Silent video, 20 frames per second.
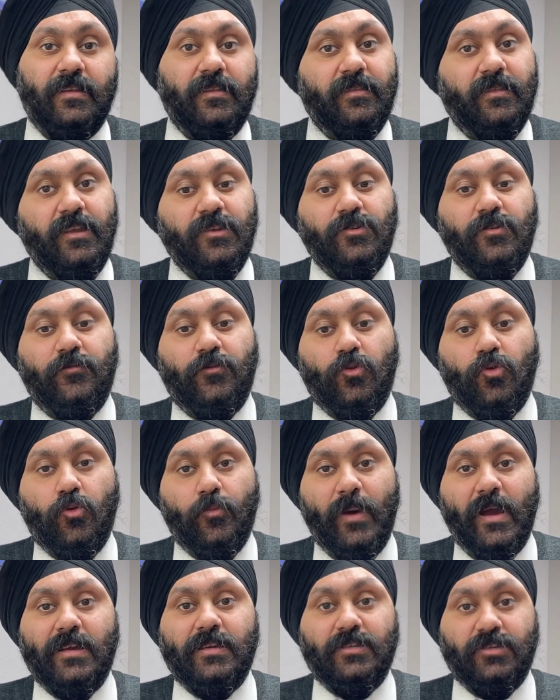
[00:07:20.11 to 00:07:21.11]
then you have to go
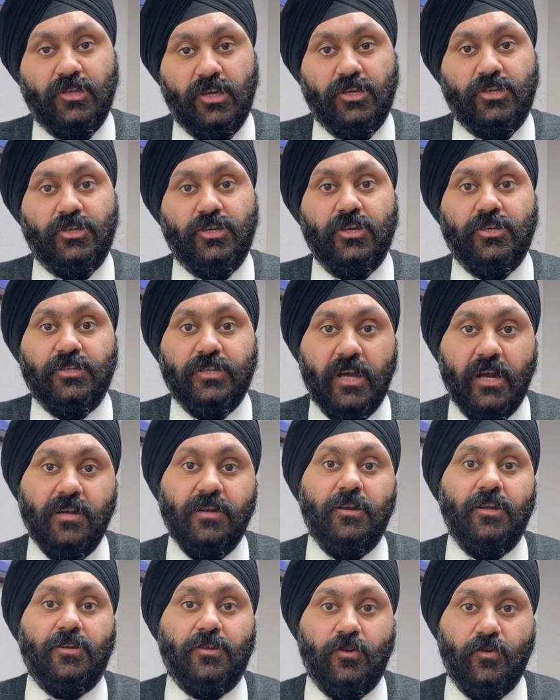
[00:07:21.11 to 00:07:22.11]
back 6 years
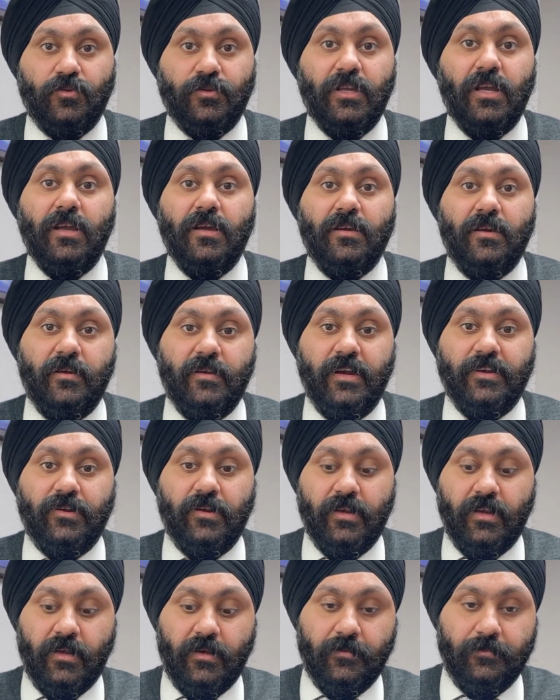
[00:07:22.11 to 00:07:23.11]
and disclose the rental
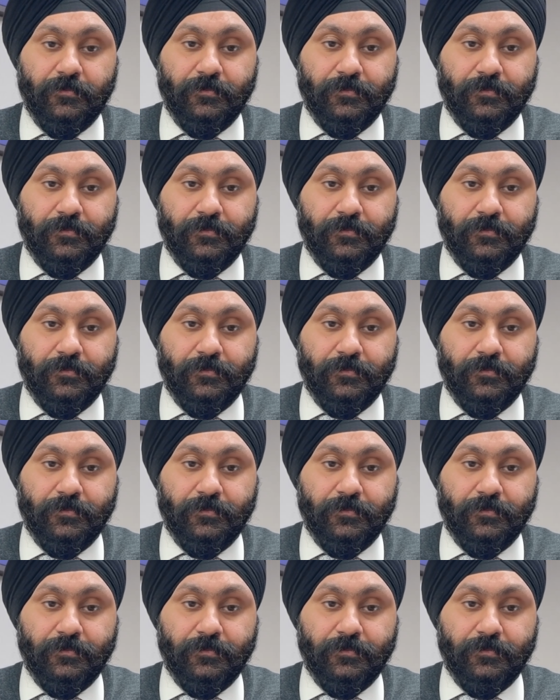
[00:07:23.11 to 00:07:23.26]
income.